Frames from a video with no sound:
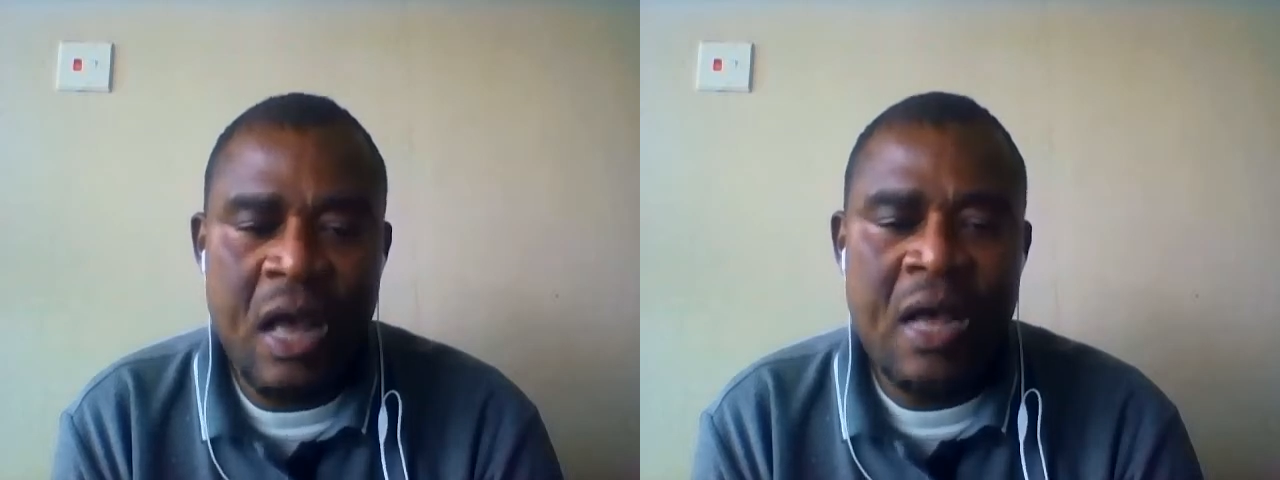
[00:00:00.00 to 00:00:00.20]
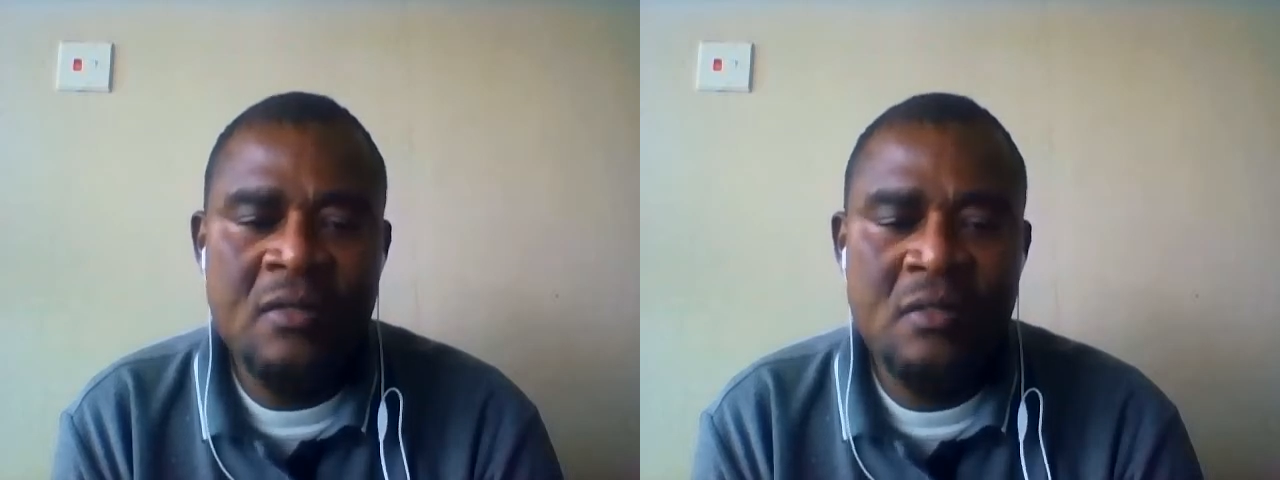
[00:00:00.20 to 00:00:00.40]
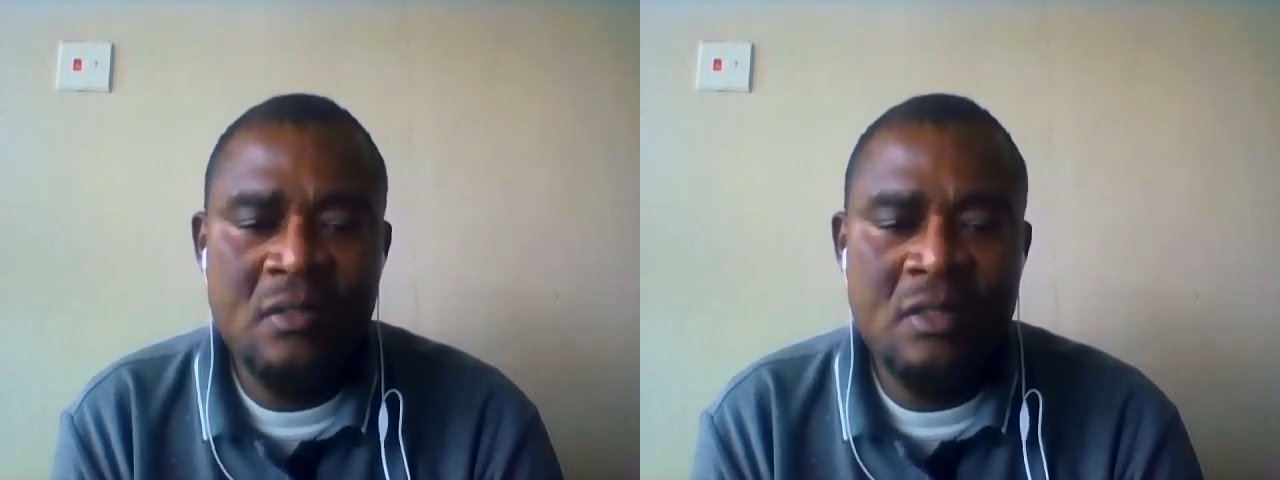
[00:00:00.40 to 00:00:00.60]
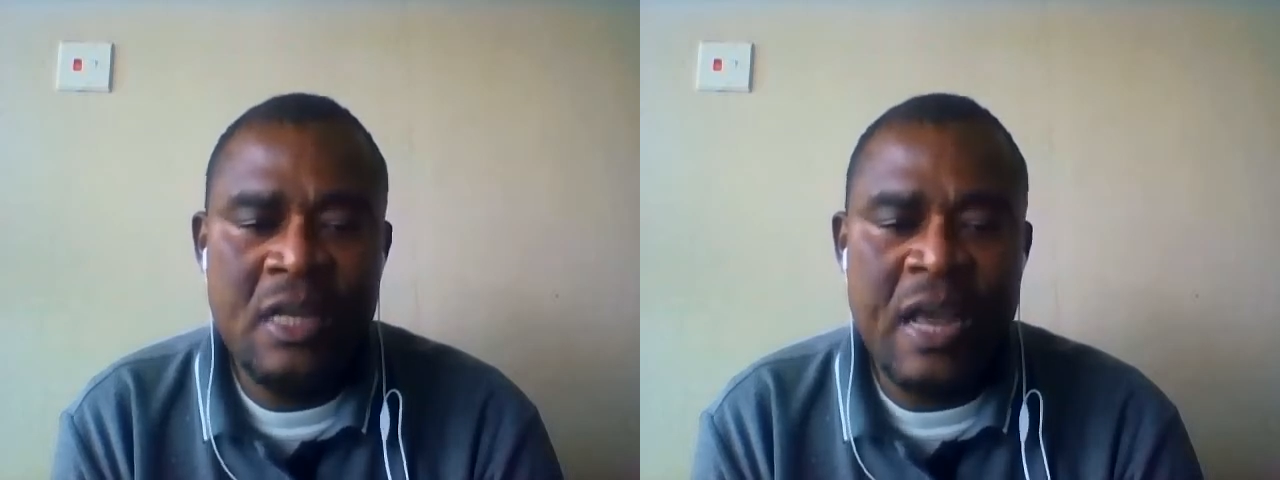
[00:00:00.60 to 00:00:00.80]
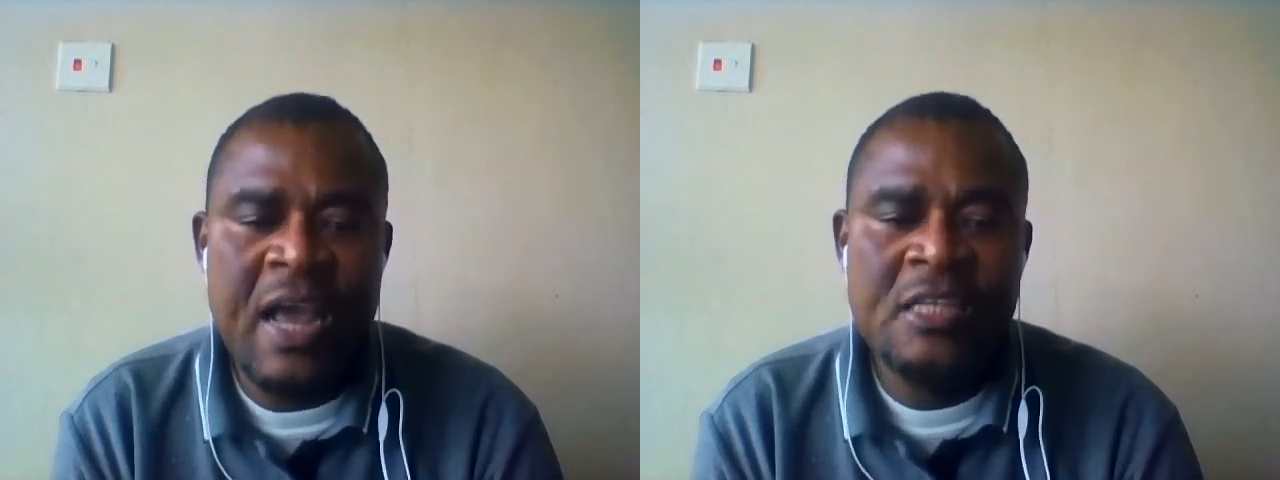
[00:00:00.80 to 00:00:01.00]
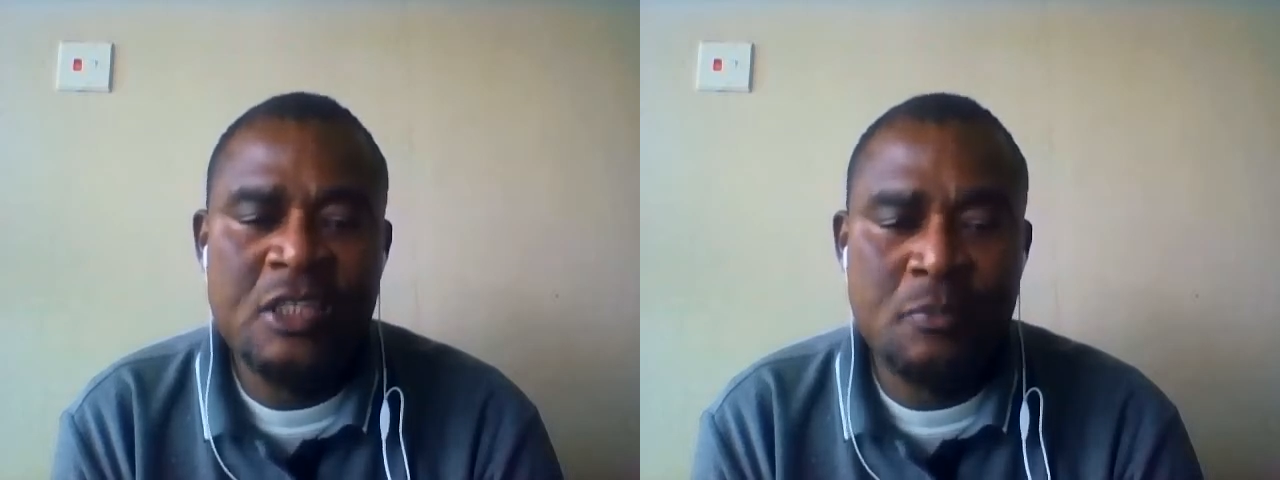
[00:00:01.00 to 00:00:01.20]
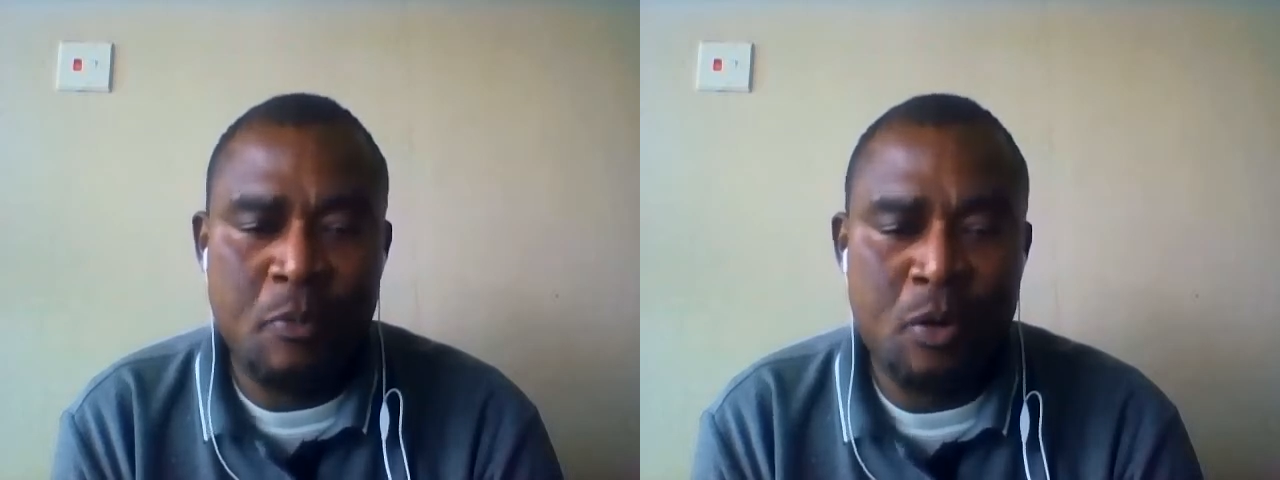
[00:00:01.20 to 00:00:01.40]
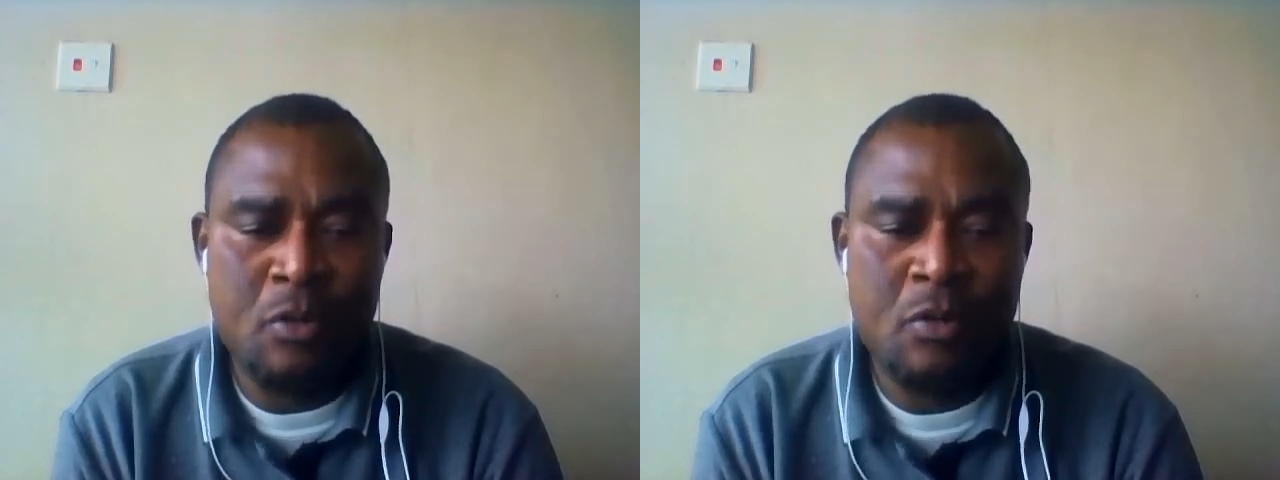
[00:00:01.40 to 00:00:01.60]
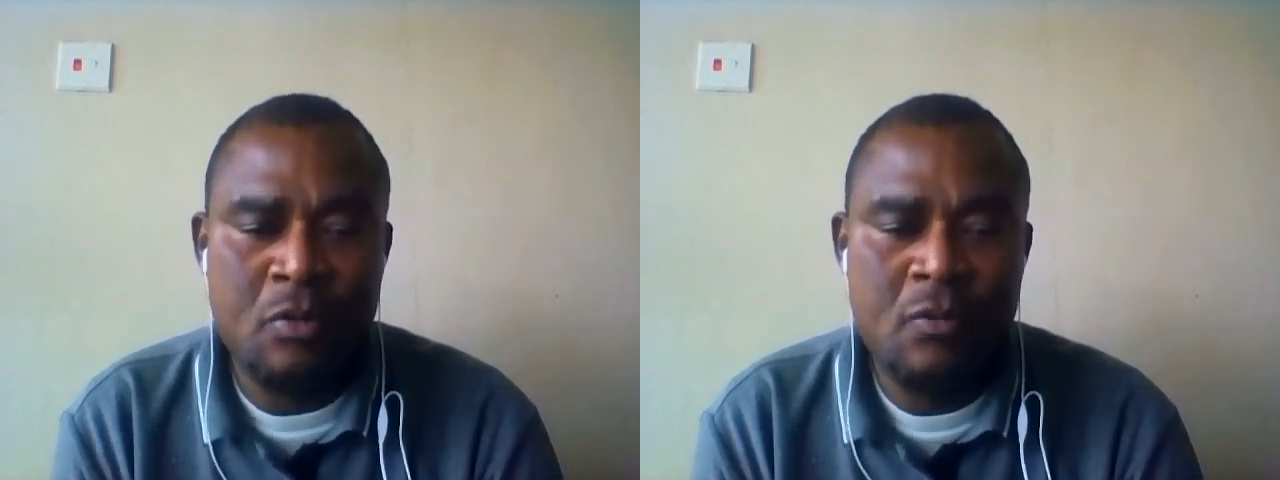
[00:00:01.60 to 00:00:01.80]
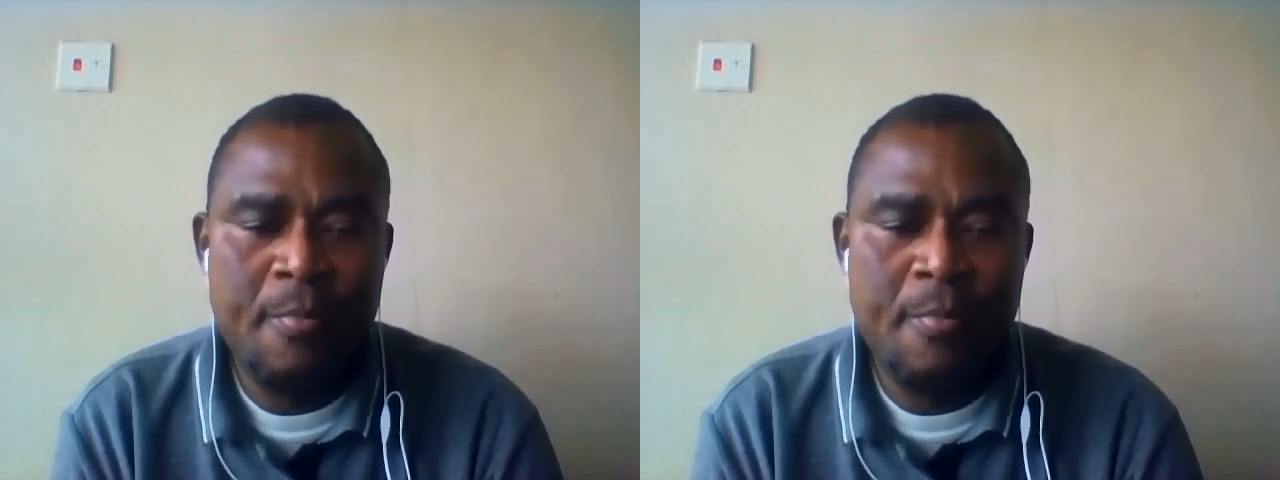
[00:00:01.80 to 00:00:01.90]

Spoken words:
and the export